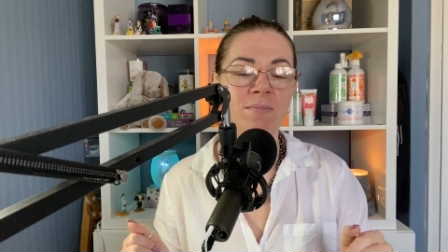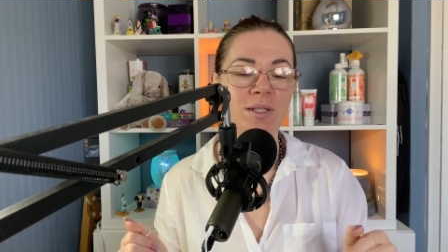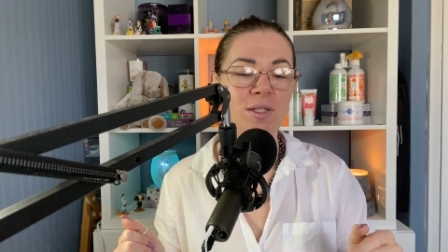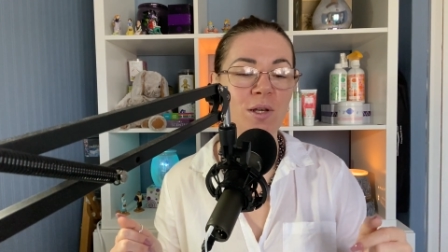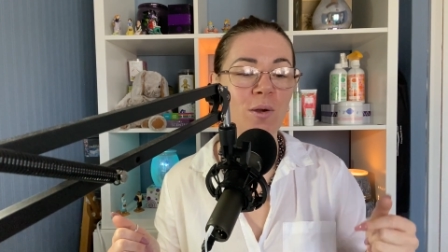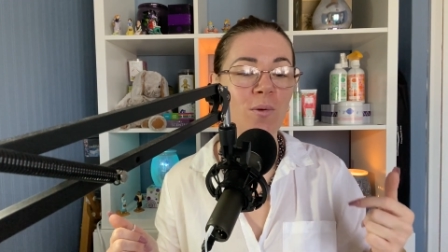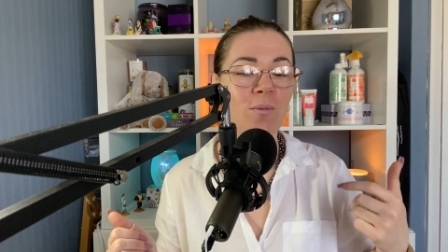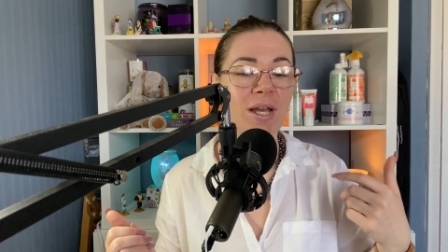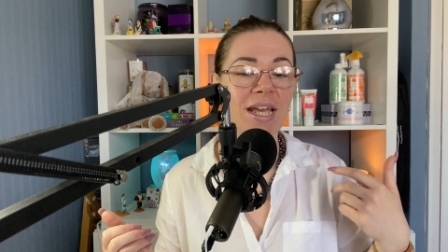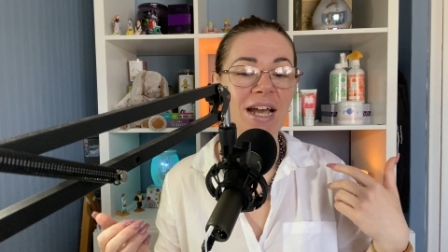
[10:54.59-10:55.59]
So
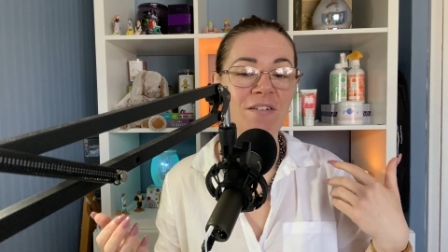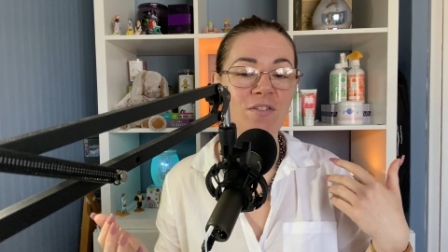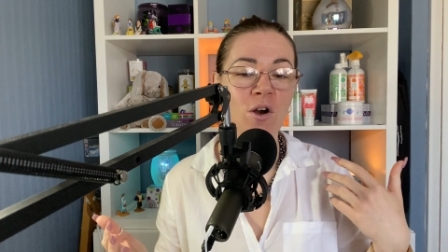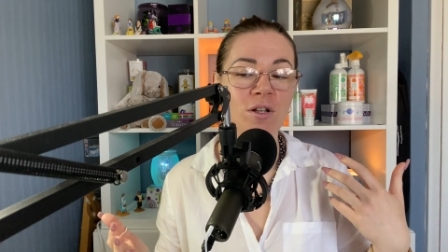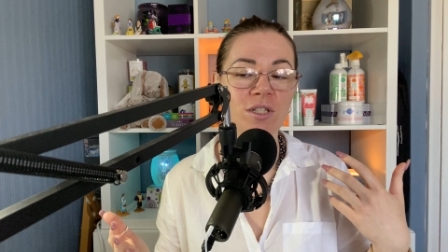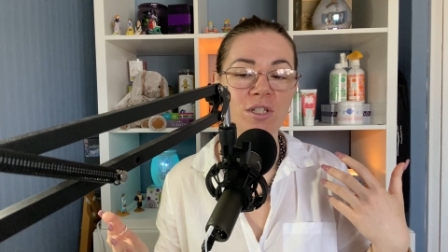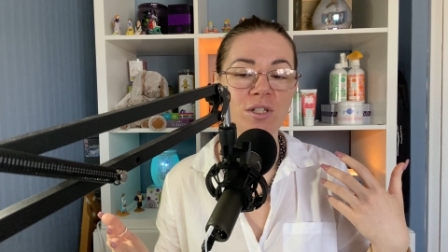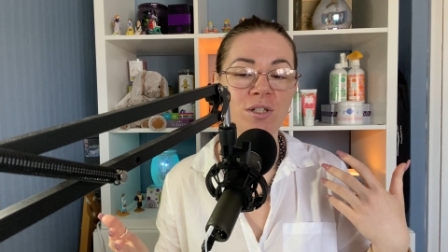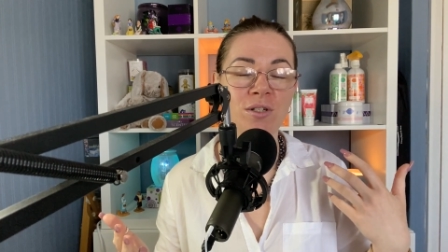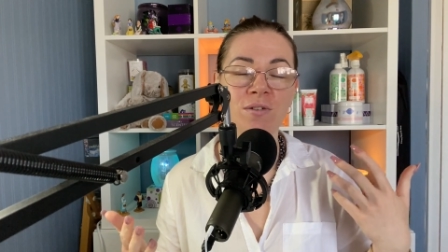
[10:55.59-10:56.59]
we have got
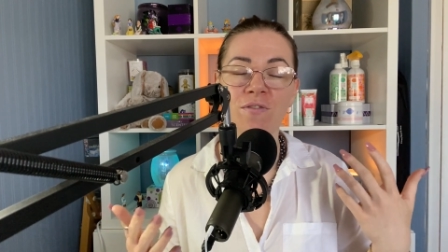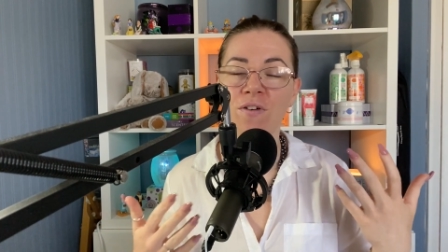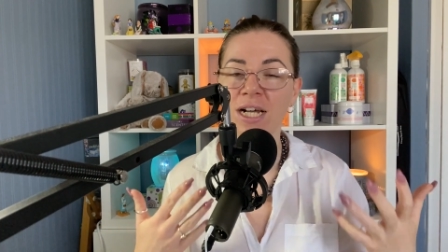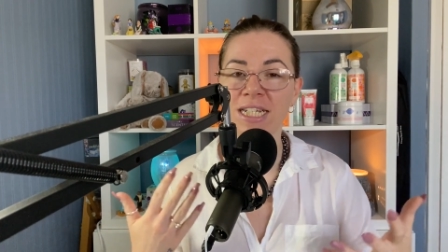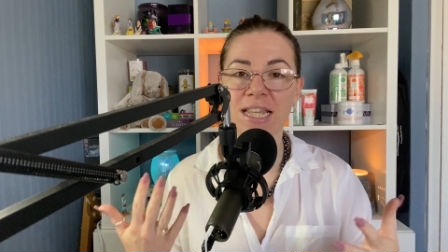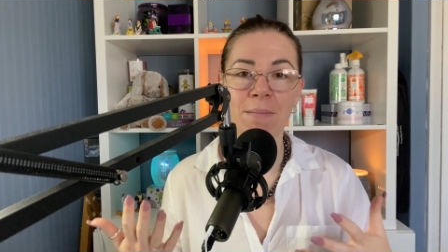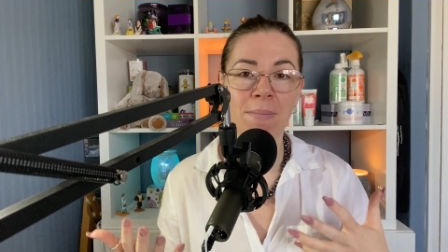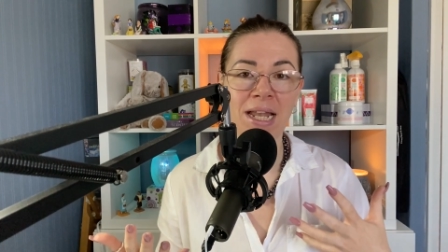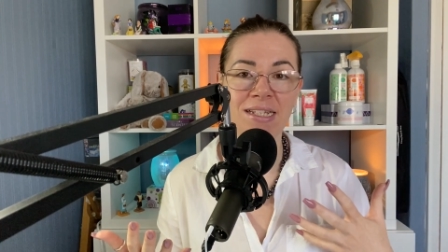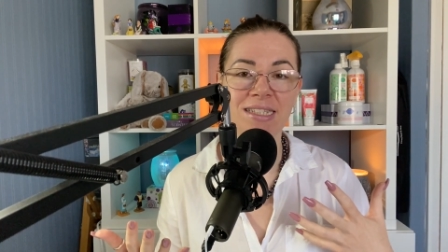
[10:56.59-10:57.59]
to find that
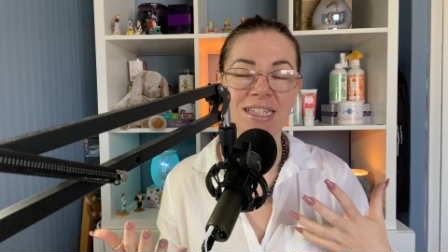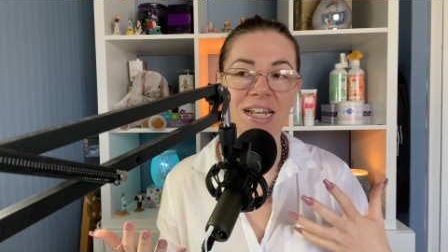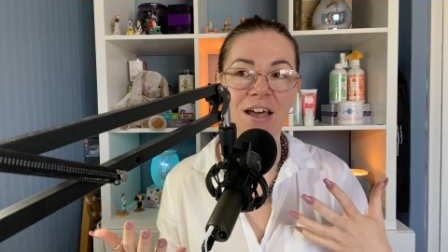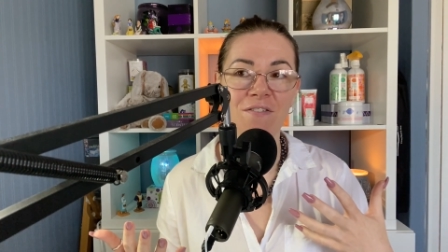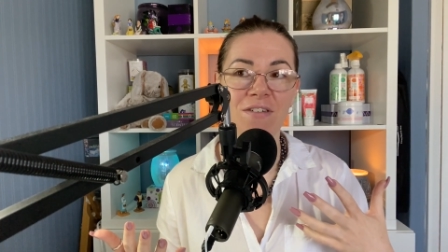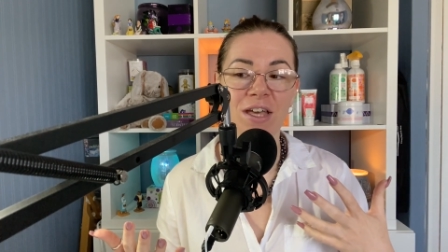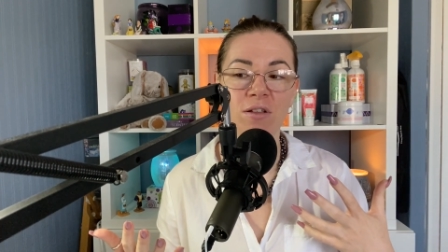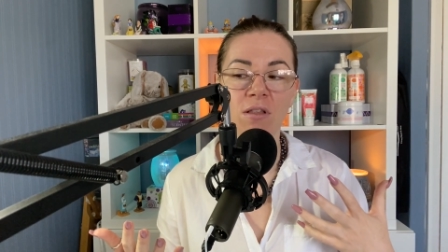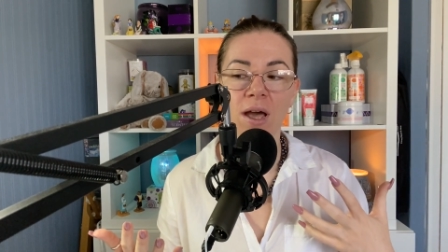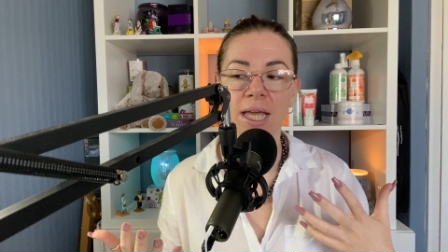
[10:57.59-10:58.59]
balance. And I feel
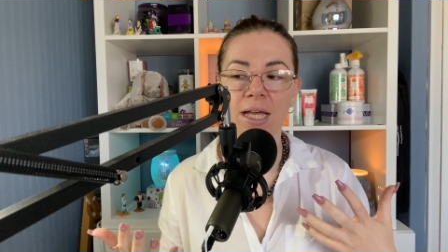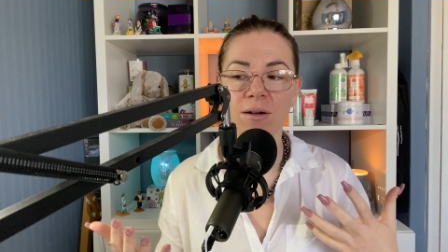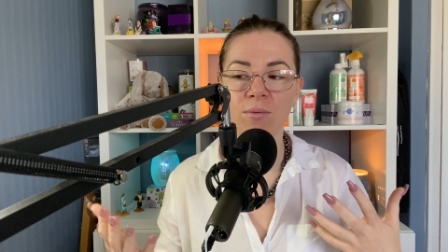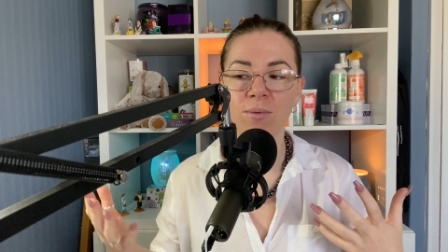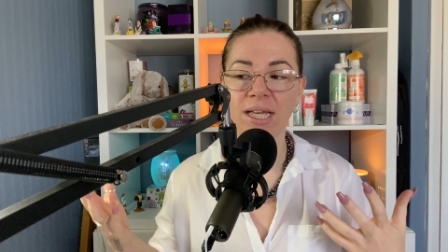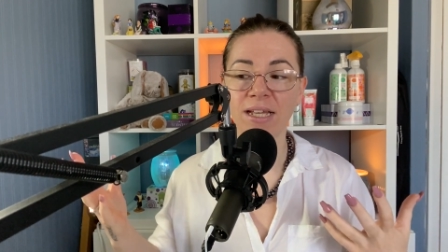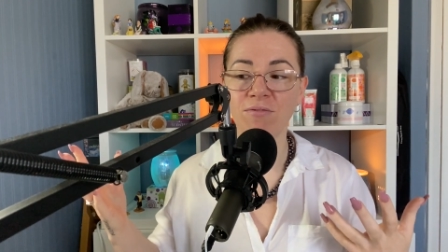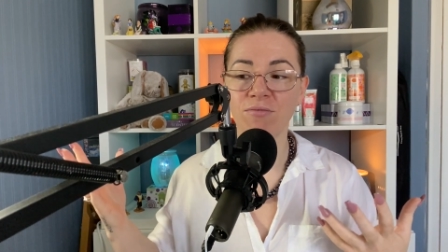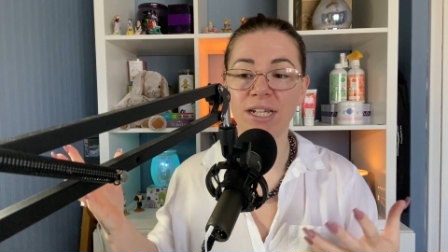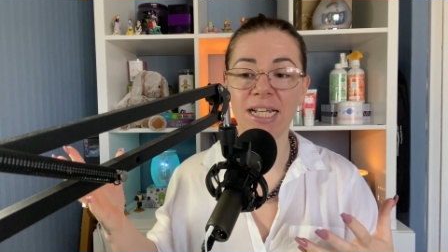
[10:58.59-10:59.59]
like we
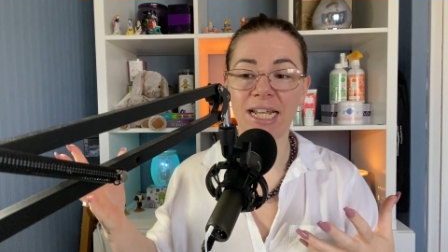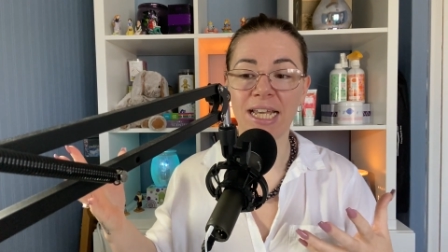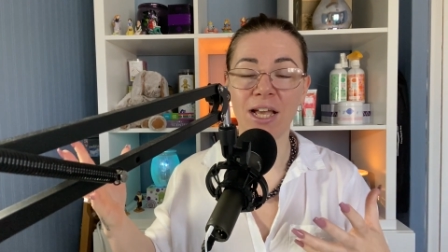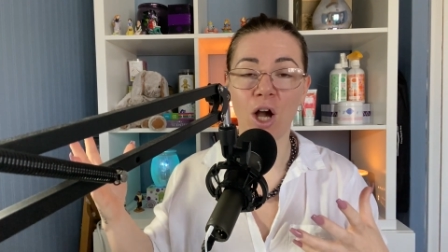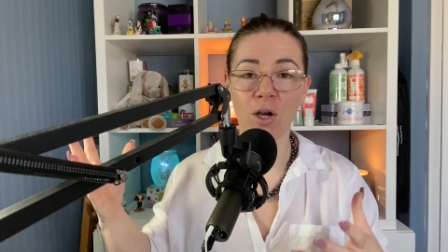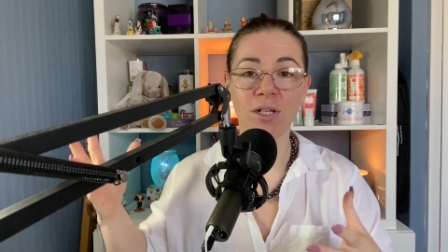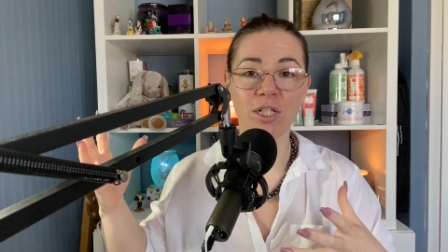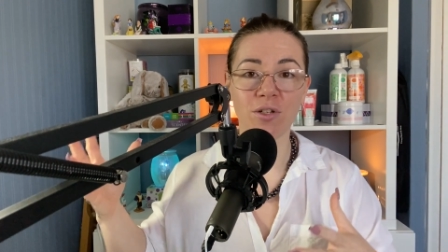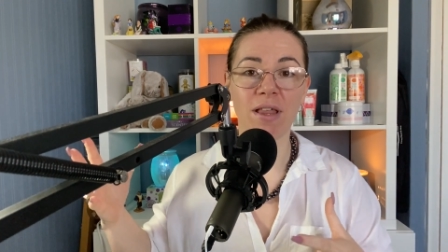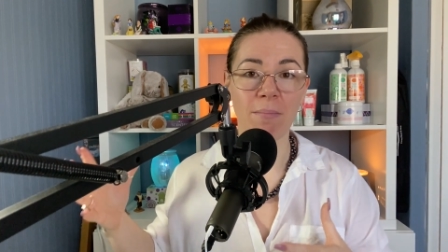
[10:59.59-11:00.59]
really only
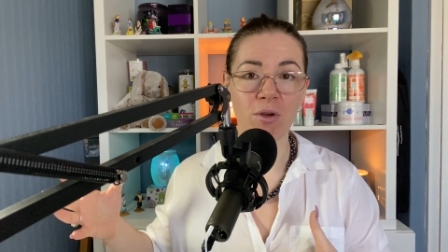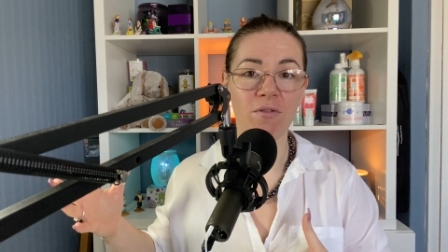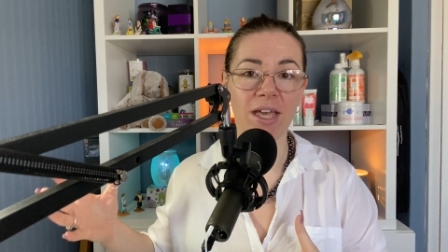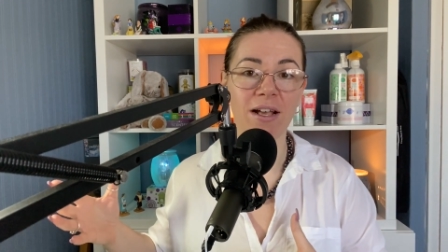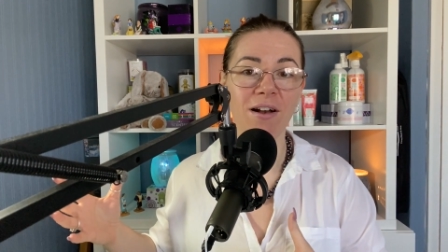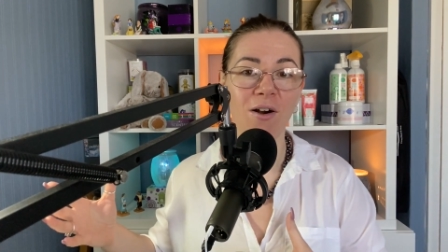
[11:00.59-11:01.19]
do that moving